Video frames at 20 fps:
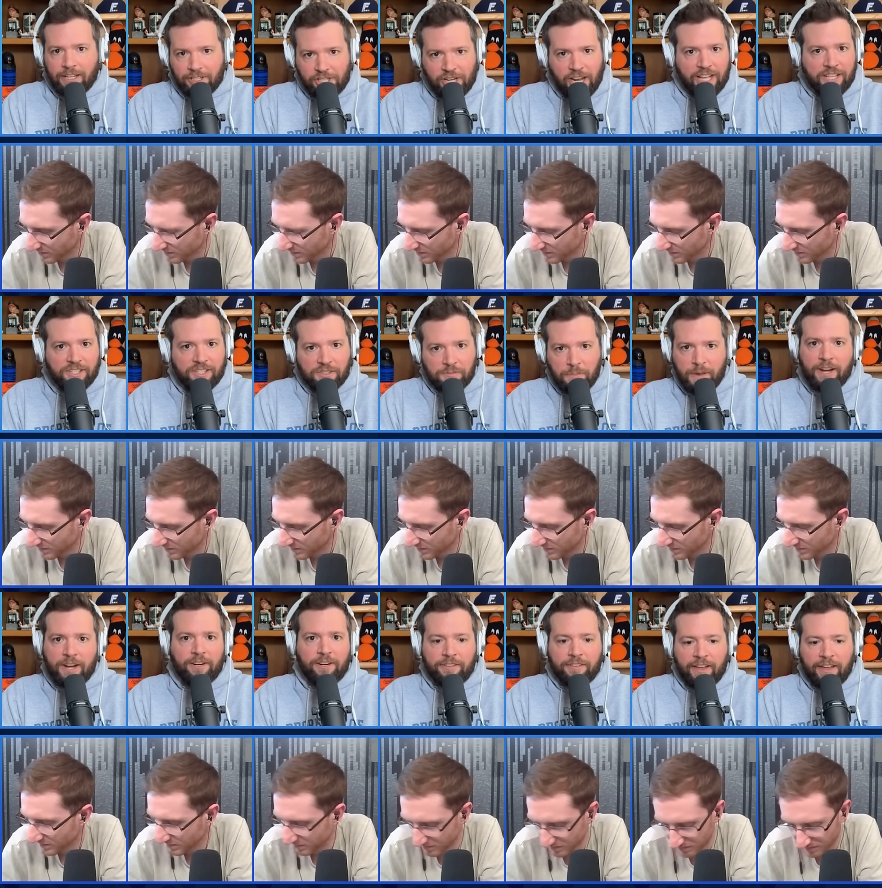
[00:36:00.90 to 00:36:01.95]
Speaker 1: chances
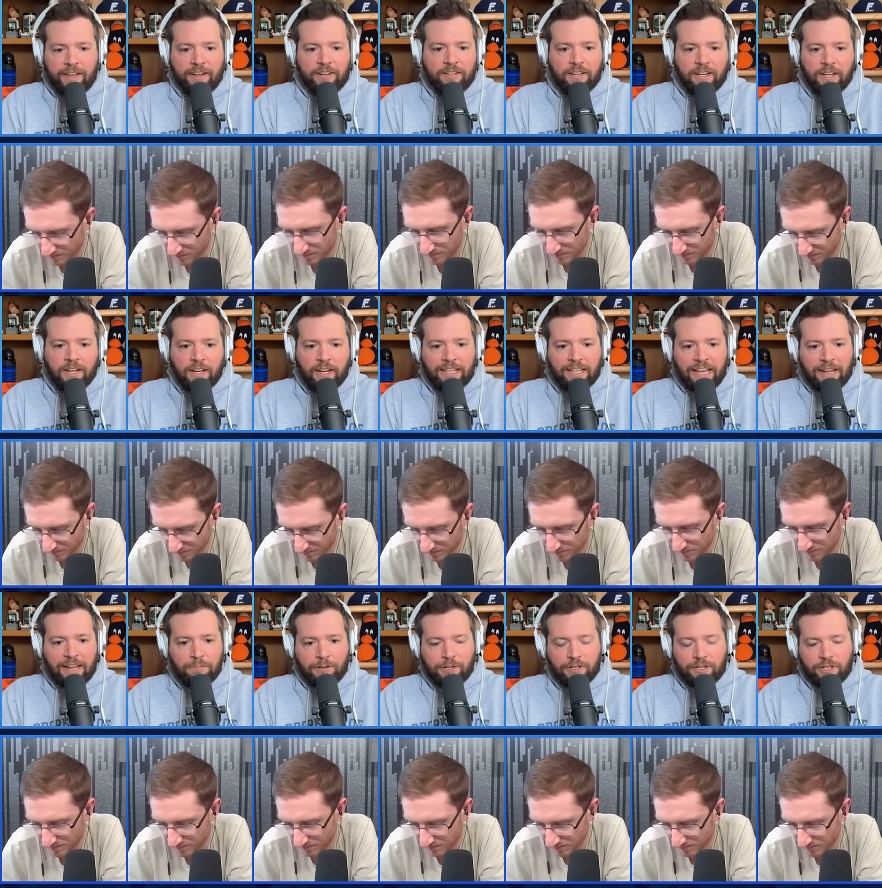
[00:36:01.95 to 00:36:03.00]
better than than
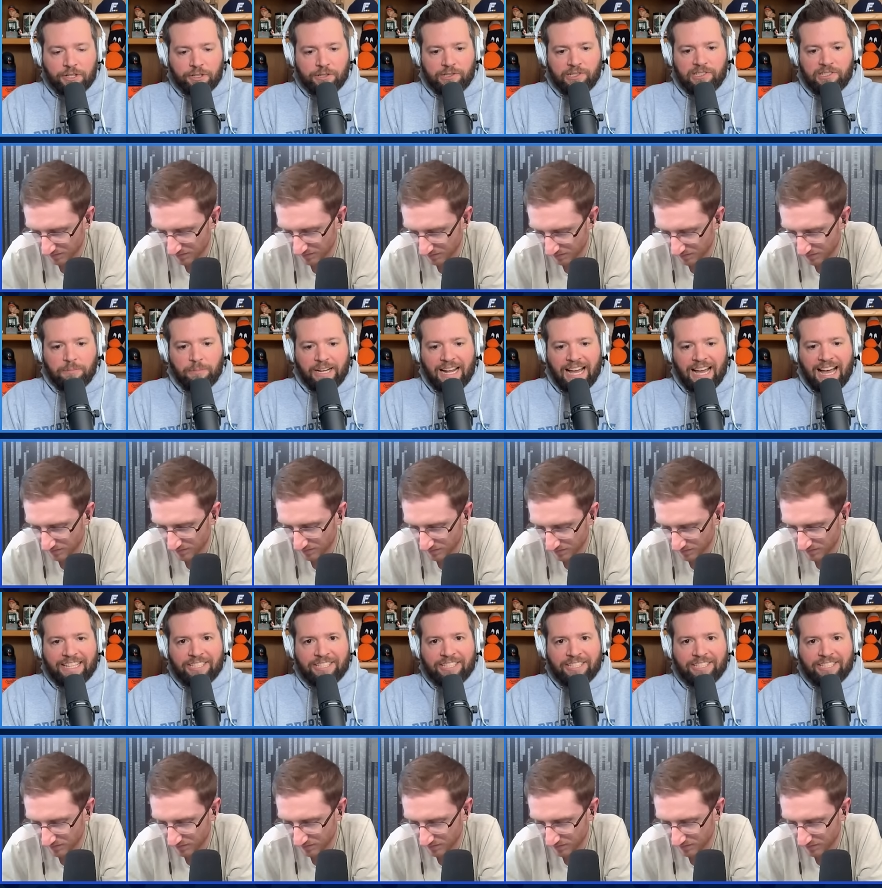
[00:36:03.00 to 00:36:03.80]
Purdue's, but I